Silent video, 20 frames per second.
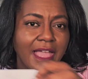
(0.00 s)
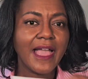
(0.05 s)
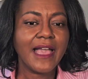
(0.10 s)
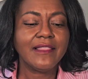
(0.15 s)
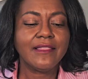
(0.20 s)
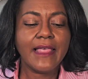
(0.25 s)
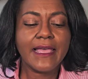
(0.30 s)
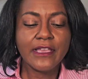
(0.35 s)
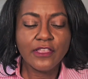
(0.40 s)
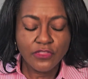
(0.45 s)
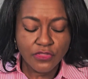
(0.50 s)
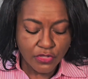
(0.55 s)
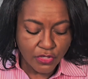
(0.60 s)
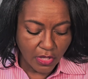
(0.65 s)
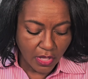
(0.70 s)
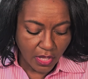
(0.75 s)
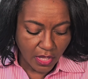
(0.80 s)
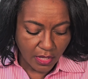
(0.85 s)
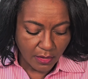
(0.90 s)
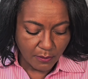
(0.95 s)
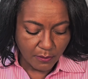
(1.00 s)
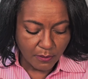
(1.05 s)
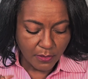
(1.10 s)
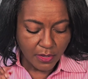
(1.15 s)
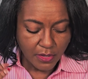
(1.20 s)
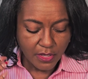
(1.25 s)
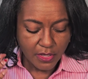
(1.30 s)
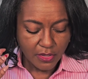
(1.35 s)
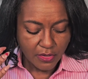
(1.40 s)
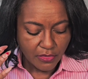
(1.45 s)
I like
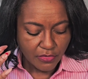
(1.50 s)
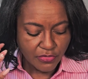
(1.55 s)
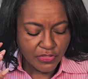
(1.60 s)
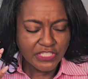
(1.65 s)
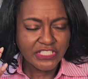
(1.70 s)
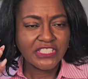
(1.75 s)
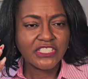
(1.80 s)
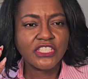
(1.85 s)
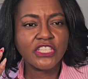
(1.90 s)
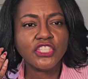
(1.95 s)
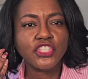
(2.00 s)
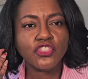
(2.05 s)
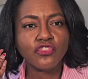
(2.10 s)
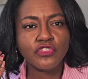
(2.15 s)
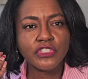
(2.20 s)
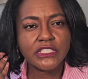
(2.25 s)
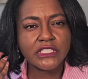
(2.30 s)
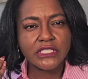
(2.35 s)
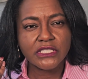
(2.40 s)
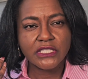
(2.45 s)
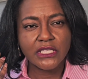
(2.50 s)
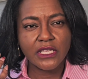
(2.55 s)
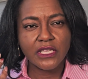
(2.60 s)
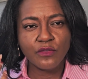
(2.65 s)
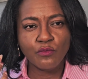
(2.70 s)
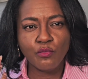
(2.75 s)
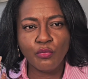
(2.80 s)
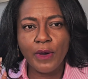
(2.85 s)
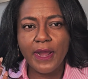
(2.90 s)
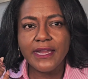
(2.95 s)
the citrus
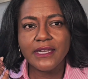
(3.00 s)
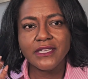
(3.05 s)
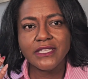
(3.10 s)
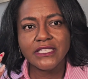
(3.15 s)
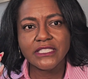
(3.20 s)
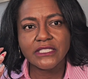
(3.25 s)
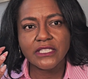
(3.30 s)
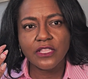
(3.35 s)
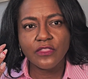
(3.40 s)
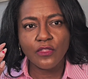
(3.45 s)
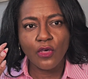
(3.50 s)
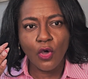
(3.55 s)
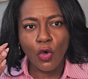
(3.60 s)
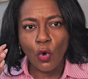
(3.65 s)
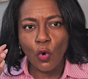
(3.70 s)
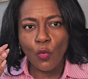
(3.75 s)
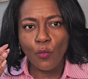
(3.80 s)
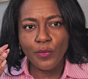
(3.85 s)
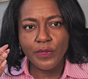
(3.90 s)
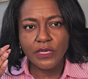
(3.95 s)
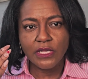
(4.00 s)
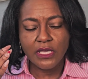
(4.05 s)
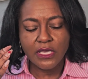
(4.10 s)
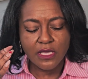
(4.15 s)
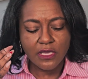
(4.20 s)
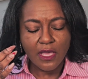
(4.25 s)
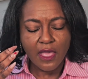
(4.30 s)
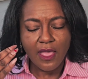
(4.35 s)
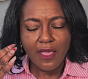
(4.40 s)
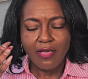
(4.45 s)
and brightness in the
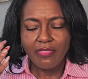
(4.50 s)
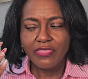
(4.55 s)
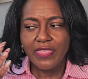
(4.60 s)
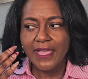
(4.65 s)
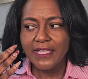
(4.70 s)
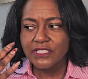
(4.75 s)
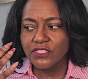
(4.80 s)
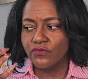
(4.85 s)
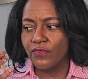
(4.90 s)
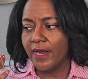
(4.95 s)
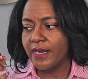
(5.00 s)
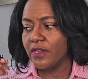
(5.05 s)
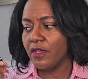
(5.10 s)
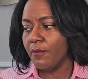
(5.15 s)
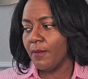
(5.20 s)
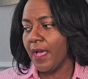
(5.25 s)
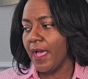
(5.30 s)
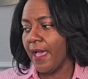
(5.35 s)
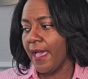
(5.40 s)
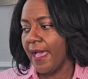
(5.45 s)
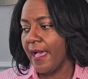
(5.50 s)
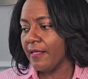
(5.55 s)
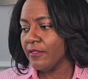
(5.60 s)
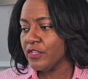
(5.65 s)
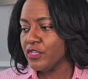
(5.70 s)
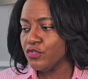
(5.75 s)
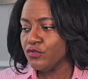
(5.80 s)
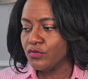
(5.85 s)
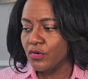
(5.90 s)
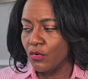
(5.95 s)
opening. That's right up my
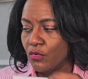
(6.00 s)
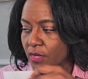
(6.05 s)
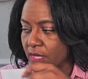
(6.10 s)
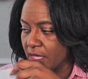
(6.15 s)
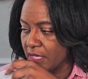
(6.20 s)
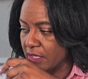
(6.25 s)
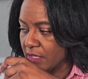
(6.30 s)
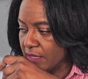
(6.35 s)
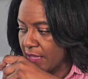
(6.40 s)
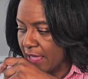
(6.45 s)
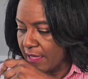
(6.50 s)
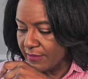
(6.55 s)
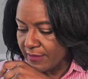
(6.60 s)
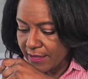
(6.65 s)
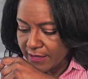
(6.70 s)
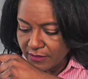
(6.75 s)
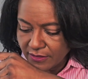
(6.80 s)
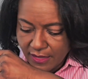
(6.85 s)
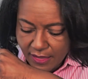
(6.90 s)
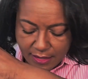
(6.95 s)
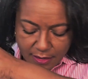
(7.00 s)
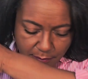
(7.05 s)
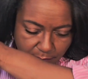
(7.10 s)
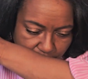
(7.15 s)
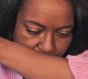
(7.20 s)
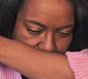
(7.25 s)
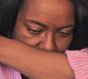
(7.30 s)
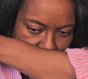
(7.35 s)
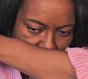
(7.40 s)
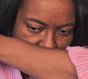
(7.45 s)
alley. You don't get a lot like
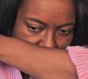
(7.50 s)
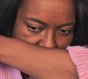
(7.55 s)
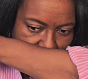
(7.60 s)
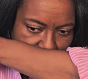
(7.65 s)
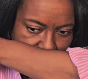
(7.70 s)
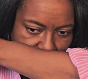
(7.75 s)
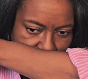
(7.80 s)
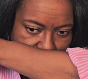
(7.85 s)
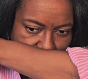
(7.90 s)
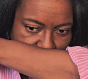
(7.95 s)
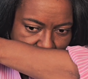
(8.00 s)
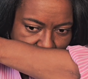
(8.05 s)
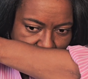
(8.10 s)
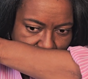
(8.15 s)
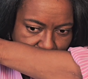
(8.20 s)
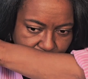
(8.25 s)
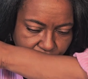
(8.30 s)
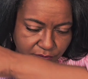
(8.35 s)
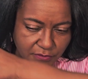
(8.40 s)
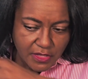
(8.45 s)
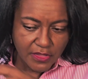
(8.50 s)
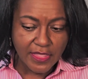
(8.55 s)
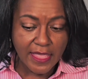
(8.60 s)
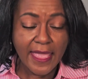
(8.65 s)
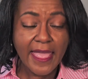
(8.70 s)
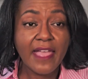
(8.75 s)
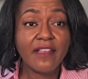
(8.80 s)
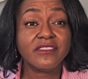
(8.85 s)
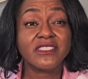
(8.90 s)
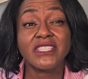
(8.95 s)
that
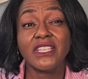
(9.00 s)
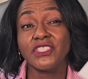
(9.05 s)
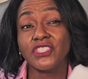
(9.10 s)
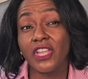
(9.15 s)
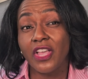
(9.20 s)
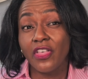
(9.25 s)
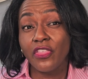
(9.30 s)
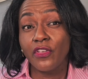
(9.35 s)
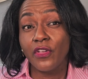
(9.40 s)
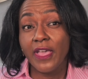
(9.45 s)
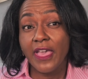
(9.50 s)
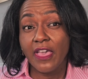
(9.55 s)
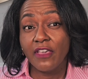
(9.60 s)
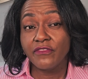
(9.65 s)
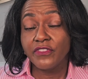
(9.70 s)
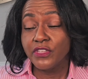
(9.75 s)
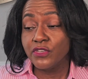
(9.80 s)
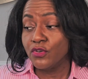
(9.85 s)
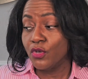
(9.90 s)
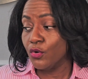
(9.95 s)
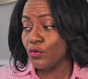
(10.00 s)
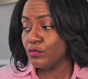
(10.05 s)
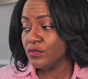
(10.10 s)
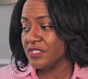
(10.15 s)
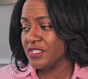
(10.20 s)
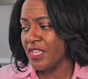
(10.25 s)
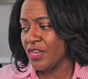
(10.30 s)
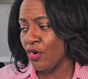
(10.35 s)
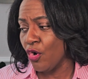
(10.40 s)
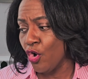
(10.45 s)
have such other heavy
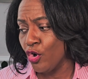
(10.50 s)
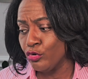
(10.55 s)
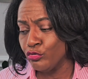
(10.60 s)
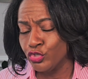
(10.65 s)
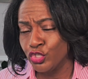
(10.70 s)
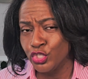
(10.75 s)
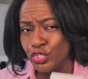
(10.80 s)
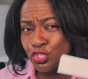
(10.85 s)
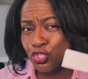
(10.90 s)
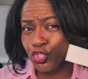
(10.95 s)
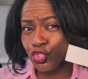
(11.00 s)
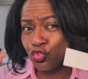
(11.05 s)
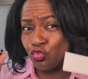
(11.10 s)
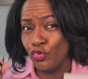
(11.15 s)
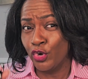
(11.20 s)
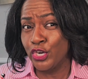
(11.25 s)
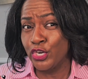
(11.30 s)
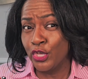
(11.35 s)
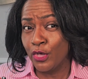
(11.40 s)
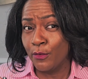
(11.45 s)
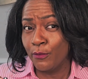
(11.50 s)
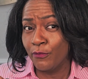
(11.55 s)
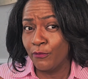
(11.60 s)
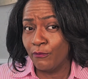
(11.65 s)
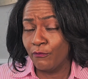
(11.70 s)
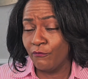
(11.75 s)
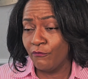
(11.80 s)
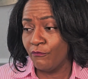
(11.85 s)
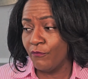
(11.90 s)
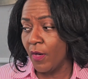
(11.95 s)
notes that aren't just straight
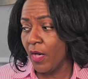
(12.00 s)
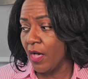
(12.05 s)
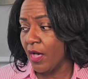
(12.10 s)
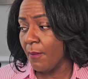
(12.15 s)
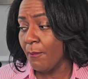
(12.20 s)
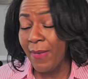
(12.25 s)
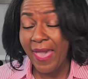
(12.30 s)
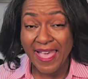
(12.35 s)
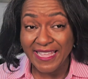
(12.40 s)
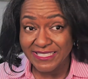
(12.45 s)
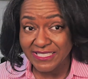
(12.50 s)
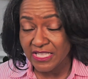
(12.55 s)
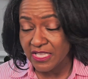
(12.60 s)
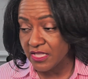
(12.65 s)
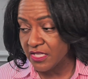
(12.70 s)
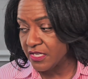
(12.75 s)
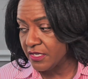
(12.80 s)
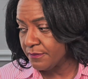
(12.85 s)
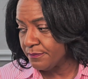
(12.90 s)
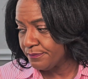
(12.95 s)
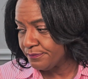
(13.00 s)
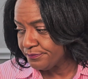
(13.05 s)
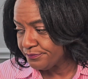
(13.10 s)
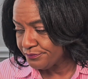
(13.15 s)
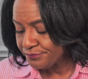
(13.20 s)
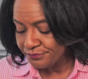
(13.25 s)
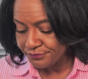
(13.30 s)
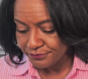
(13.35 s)
up masculine.